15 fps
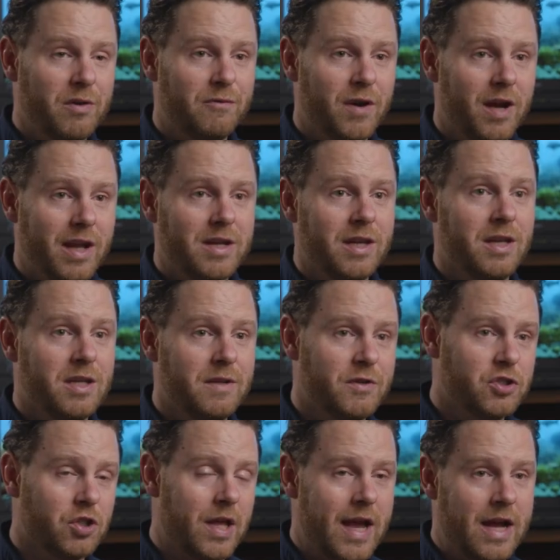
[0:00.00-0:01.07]
we'd find
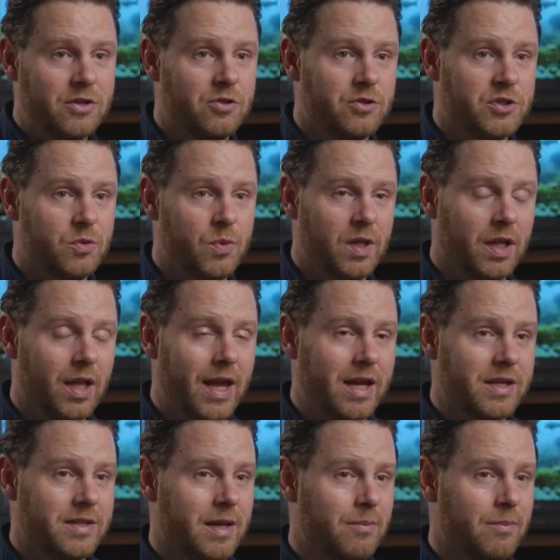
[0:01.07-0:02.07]
individual actors who we liked.